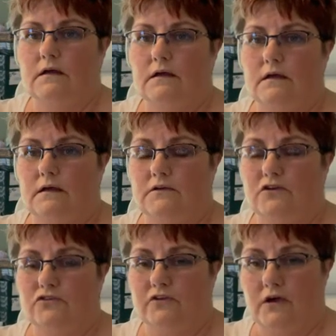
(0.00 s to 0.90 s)
and
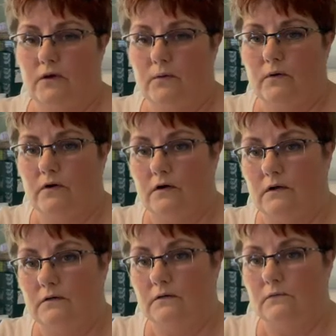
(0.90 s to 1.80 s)
sew
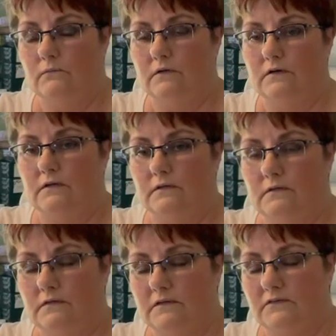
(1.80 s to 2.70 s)
on one of
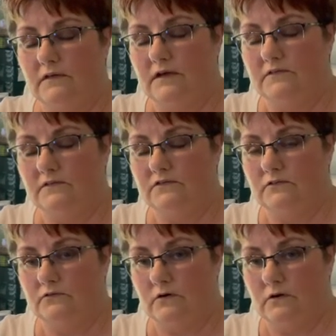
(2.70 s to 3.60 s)
these lines that you're
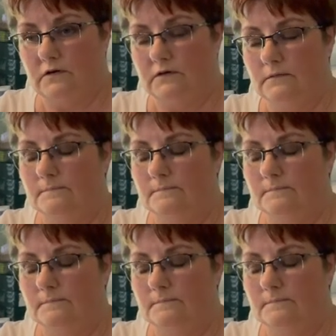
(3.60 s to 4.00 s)
drawing.